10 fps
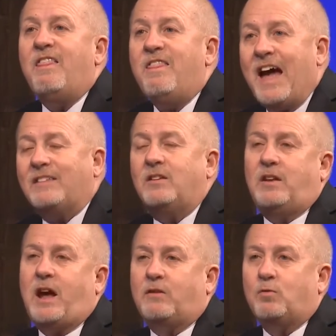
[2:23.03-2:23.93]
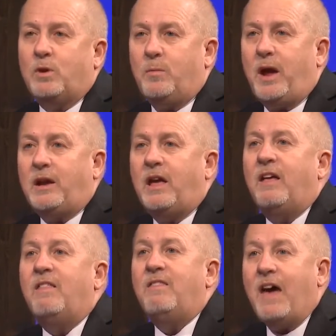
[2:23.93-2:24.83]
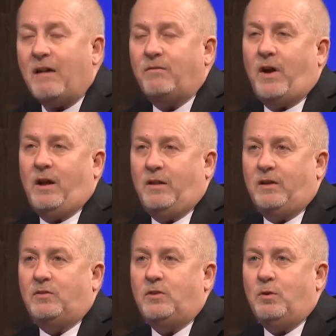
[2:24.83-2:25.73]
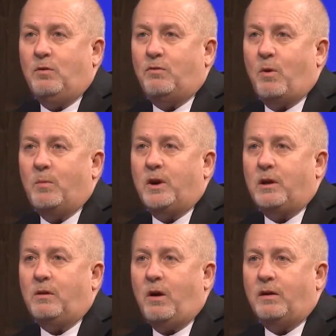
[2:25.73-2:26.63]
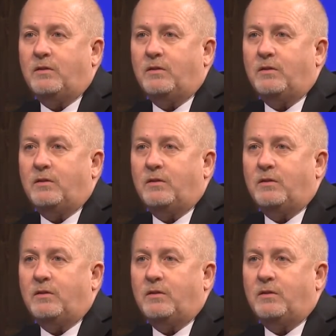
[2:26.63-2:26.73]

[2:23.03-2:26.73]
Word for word: that's a tax rebate. That violates the Uniformity Clause.